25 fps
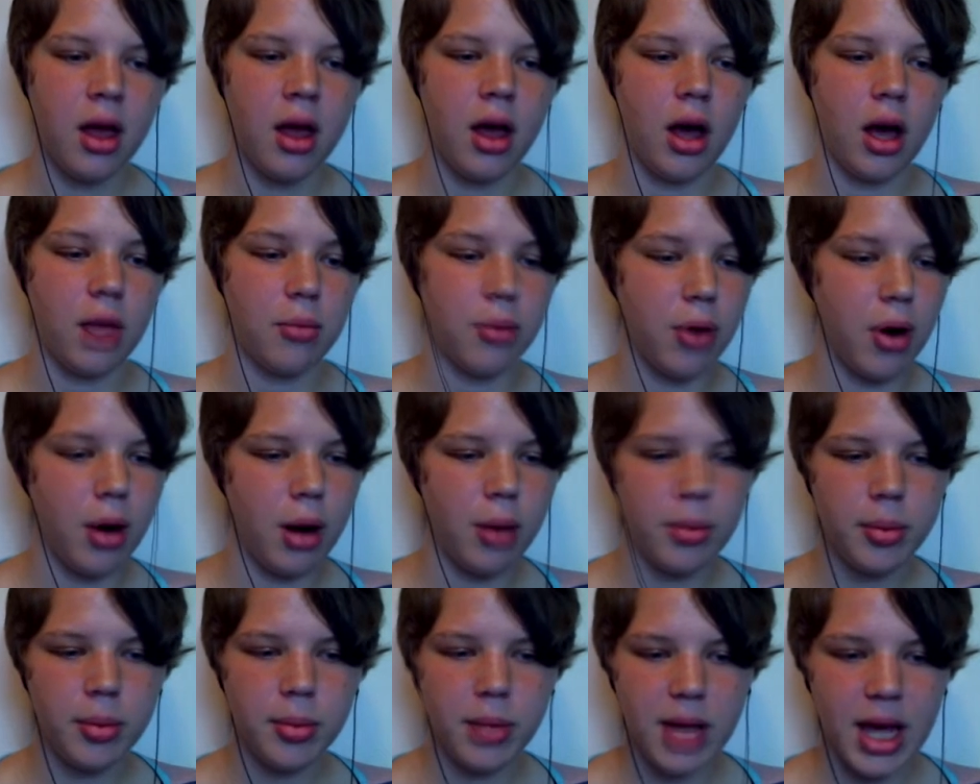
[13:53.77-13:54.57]
I
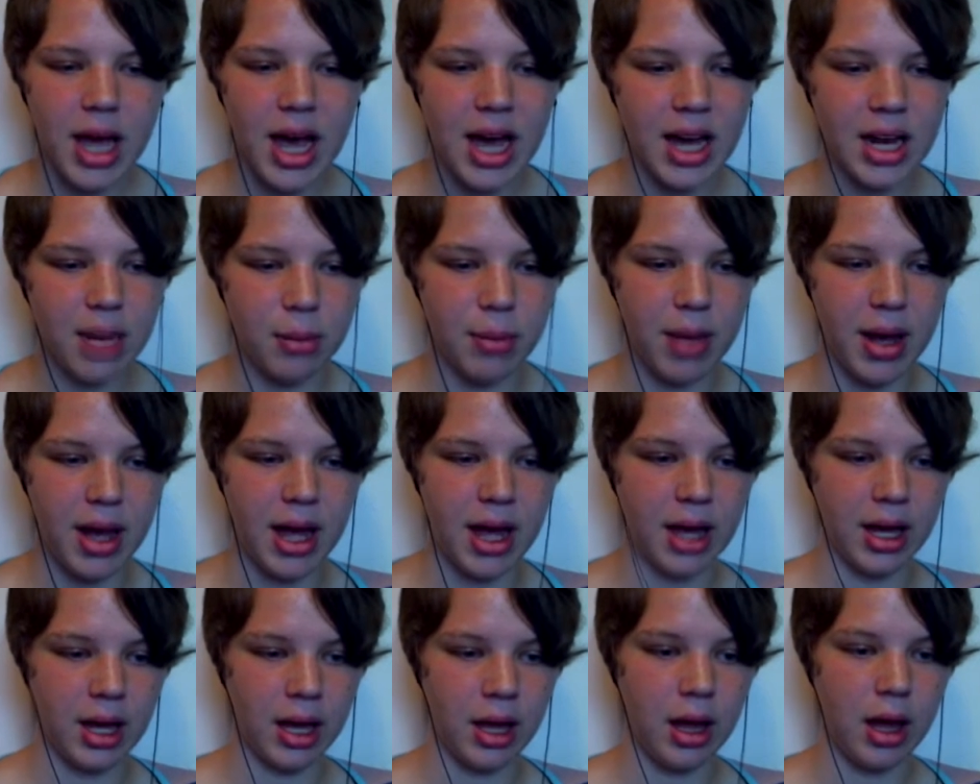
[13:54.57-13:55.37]
probably had
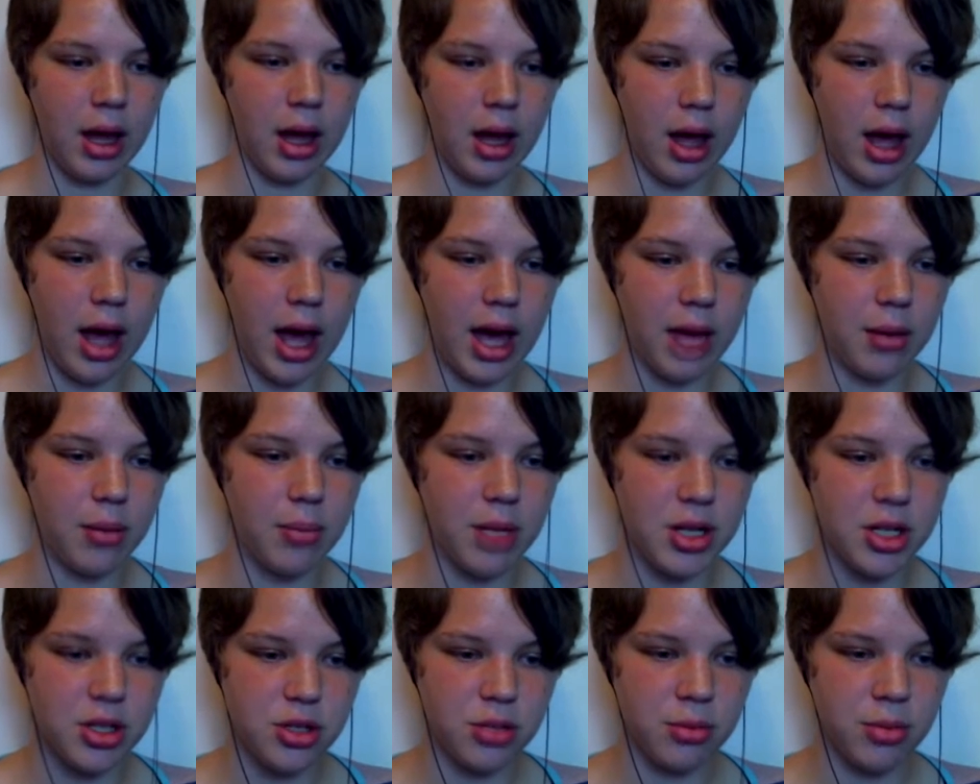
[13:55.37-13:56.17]
a
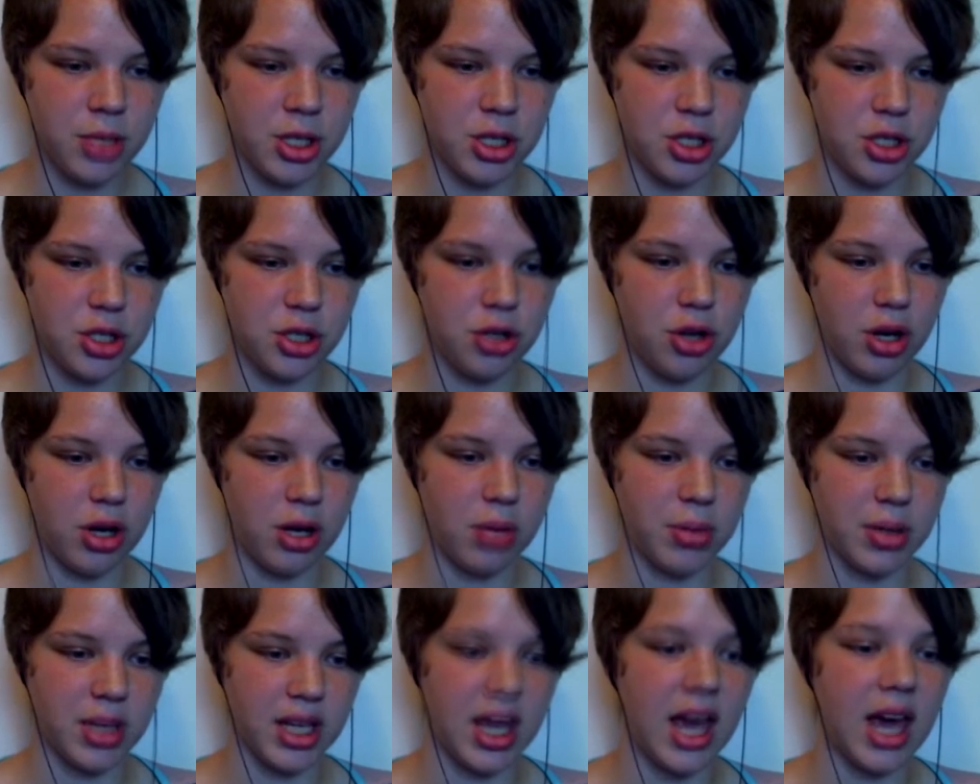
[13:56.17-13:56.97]
bit too much to drink,
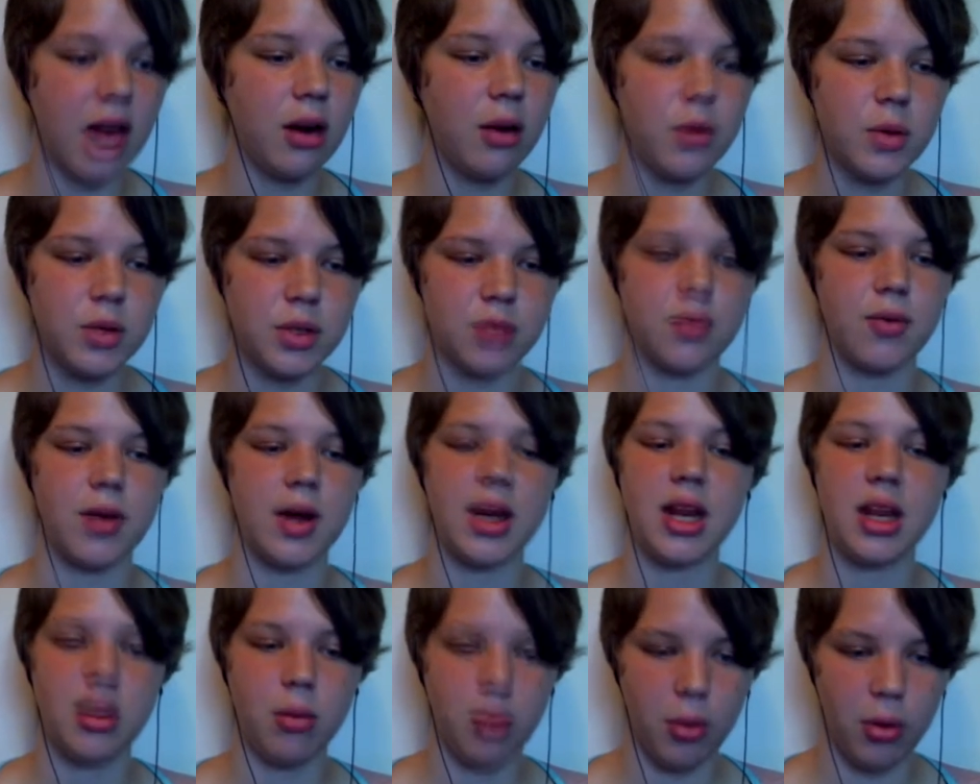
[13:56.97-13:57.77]
but the kettle was
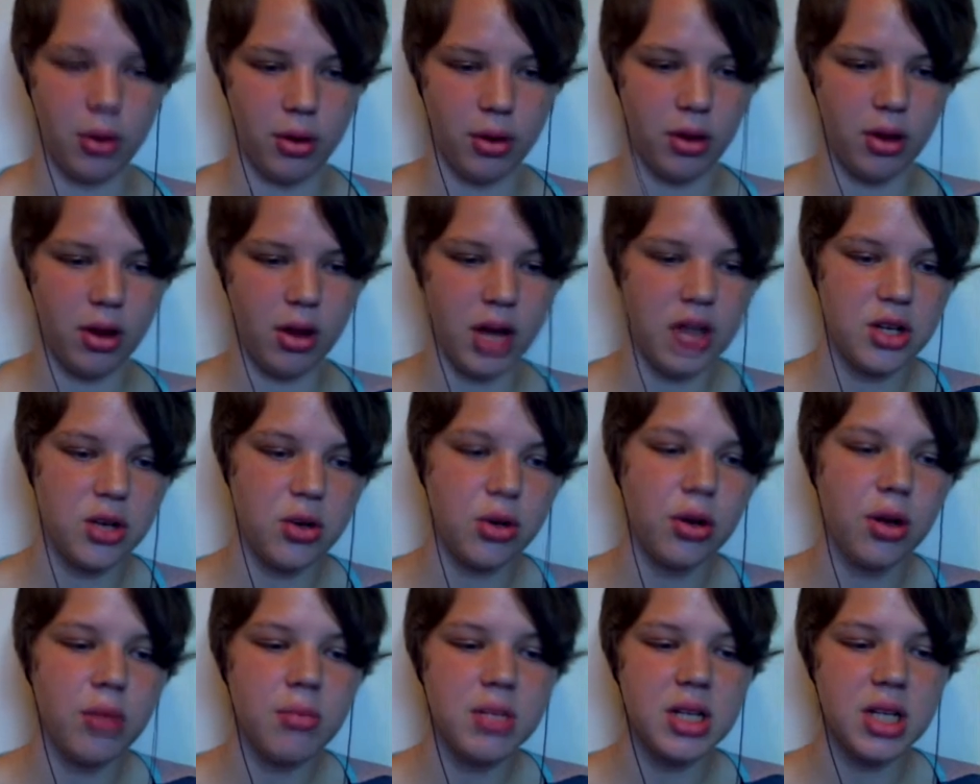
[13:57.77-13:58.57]
ready to boil. I
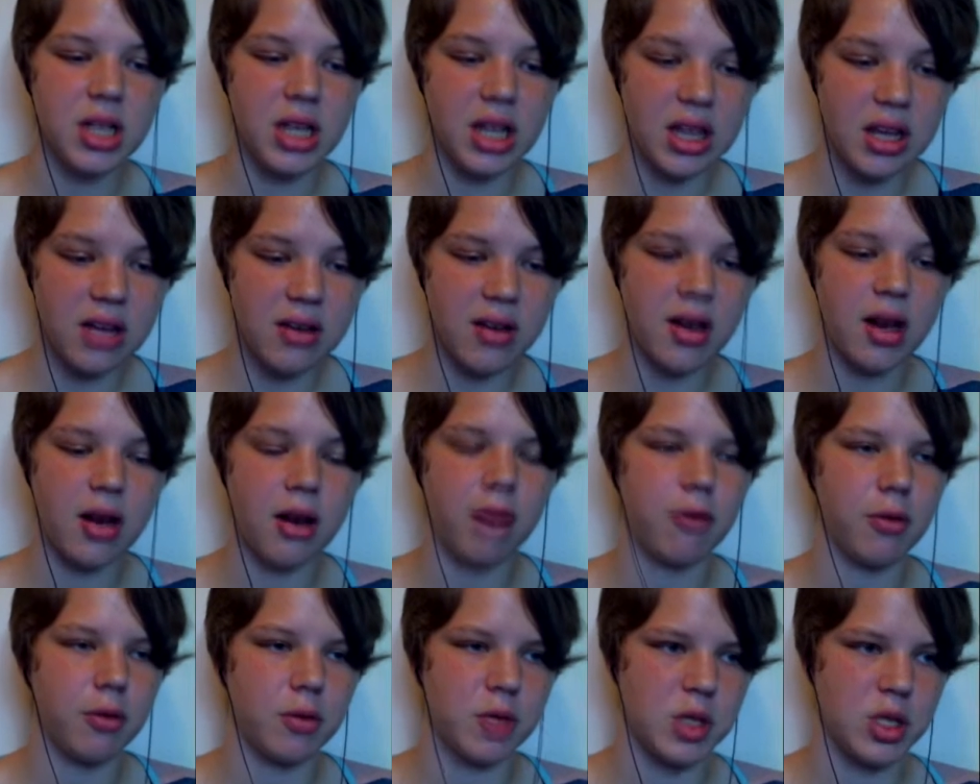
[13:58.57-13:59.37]
told him to leave and
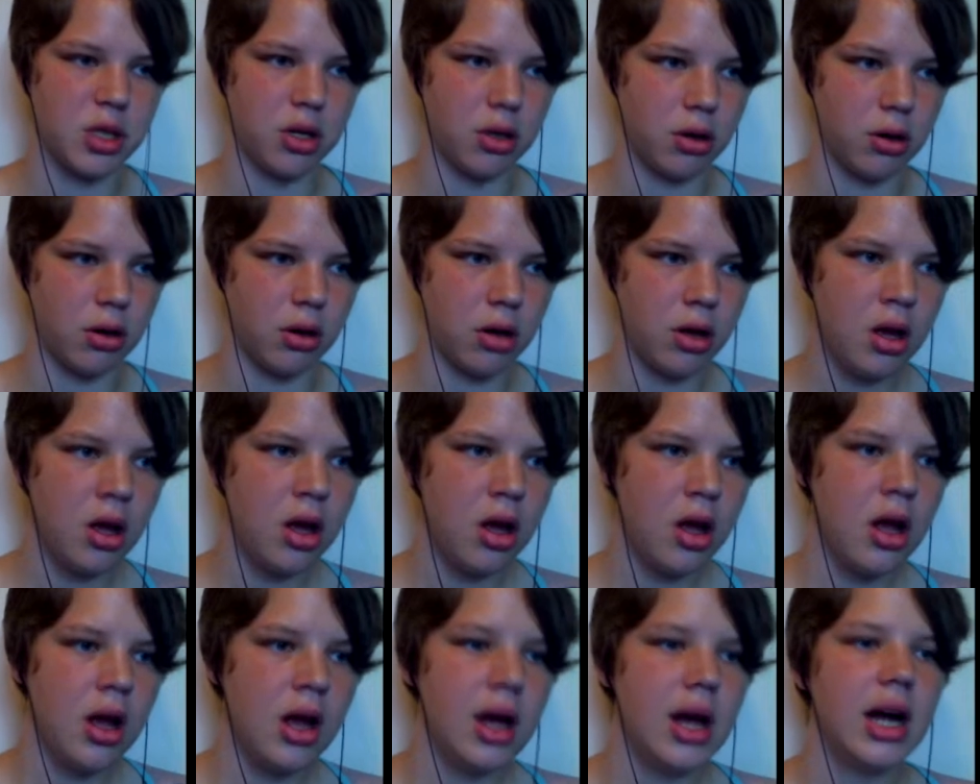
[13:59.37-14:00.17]
never return.
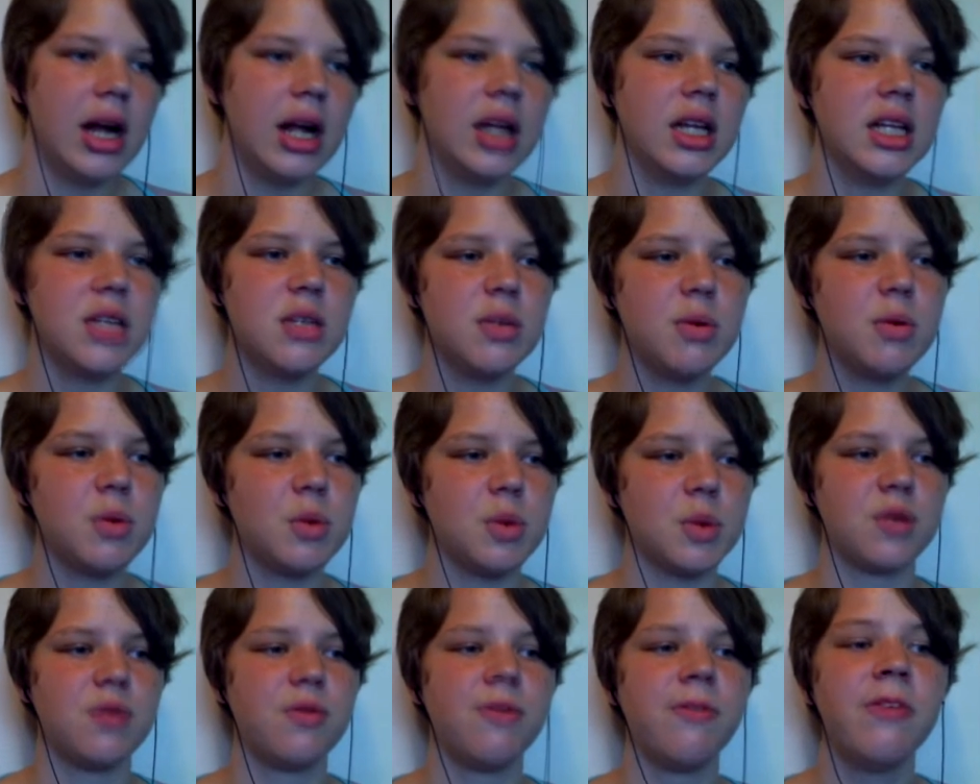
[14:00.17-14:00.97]
Elizabeth
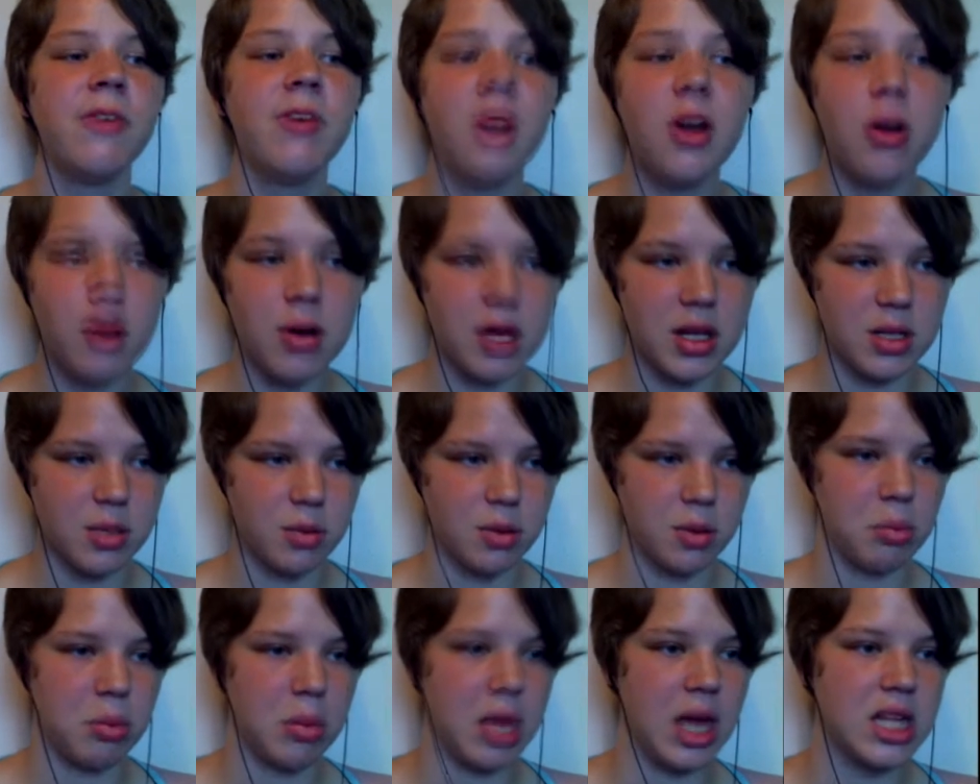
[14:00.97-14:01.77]
was furious
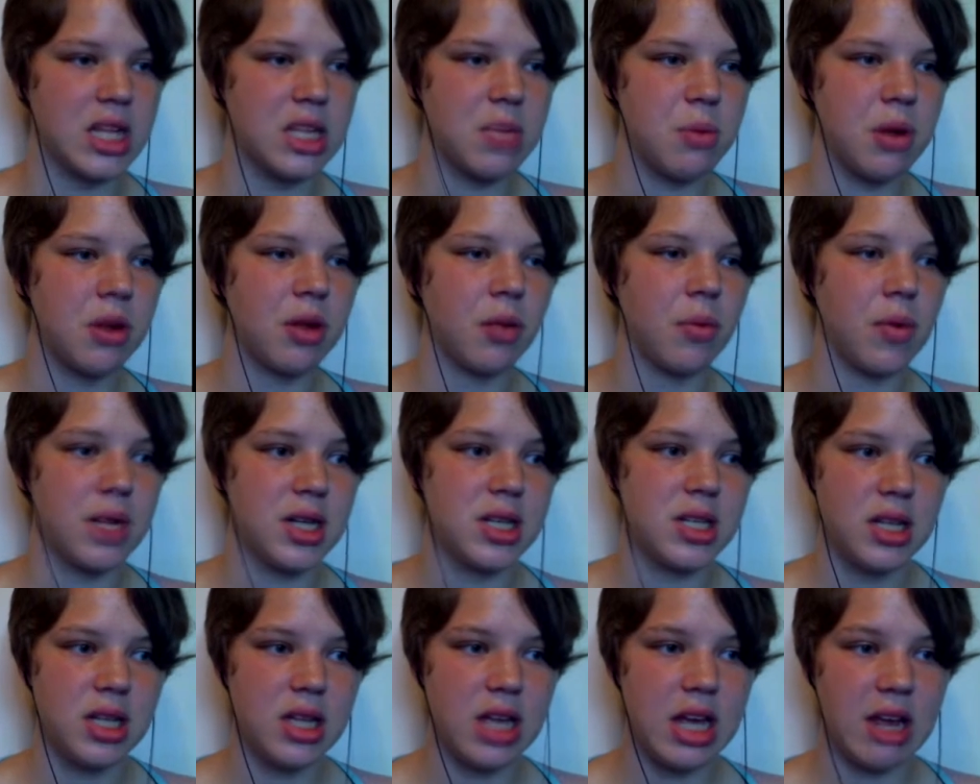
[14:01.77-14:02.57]
with me and spent the
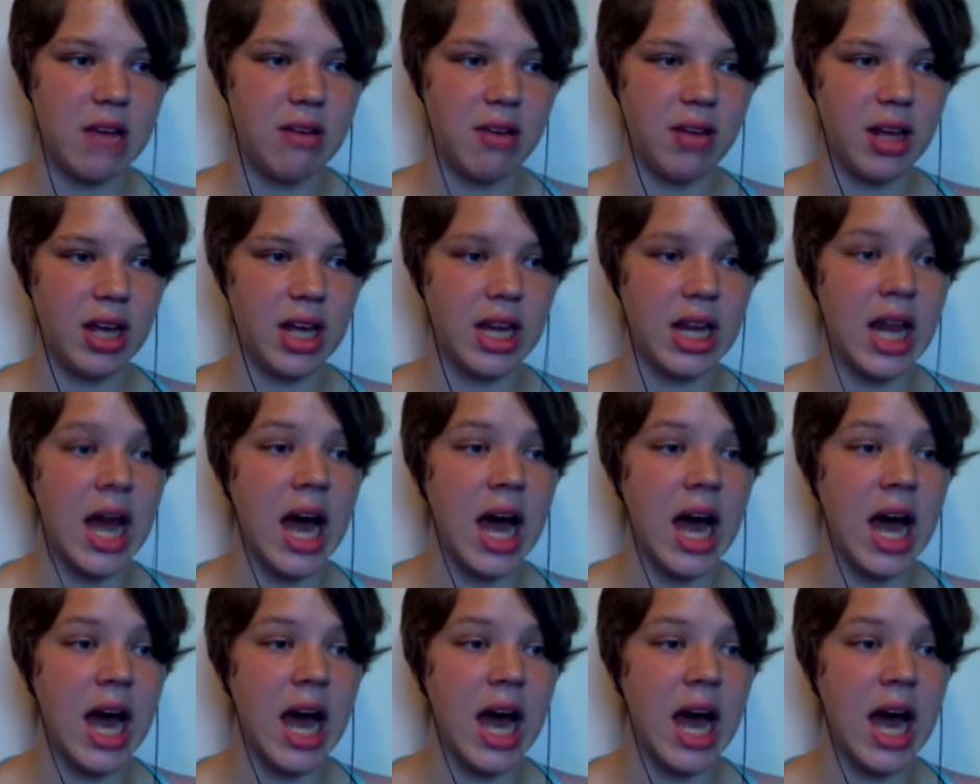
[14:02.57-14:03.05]
rest of the evening in the